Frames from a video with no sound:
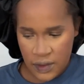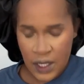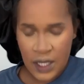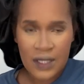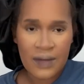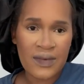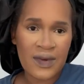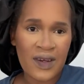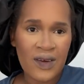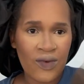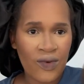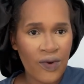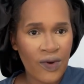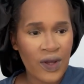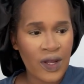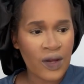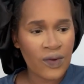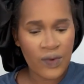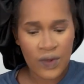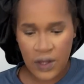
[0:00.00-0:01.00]
I'm gonna go
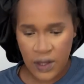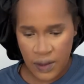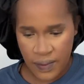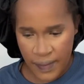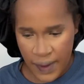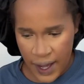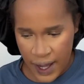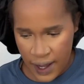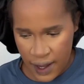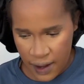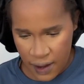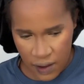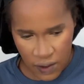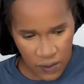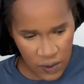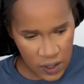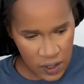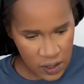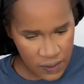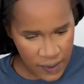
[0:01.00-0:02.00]
in with my,
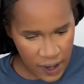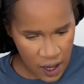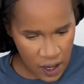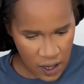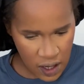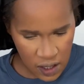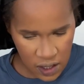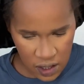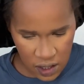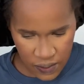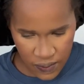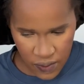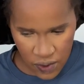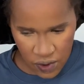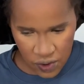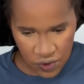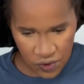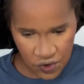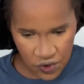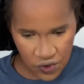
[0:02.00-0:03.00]
where's my
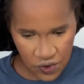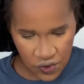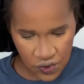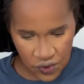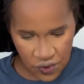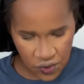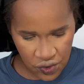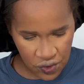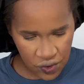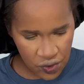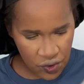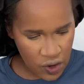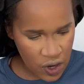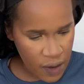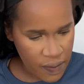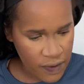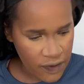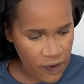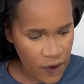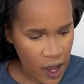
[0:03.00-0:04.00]
sponge? Okay,
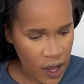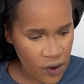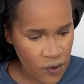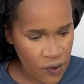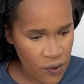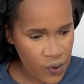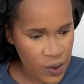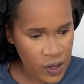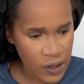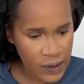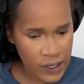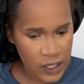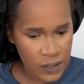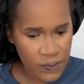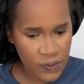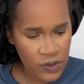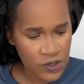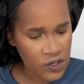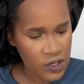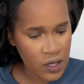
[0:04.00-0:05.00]
before I go with my
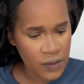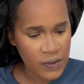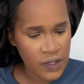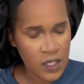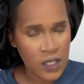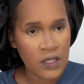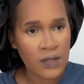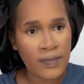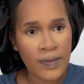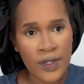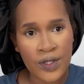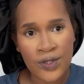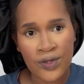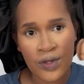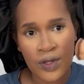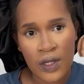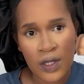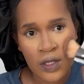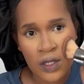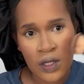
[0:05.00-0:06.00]
sponge, let me just make
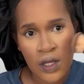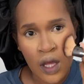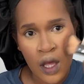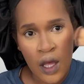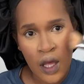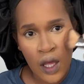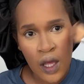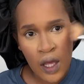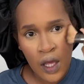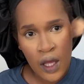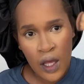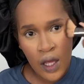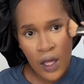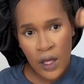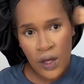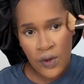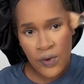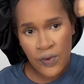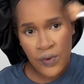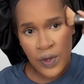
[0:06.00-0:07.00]
sure that
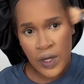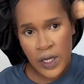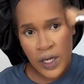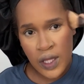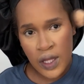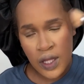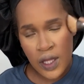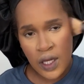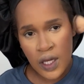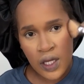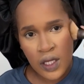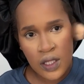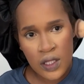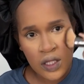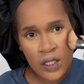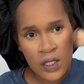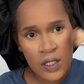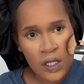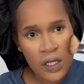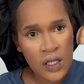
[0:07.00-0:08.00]
red thing
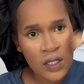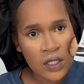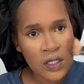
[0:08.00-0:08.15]
is in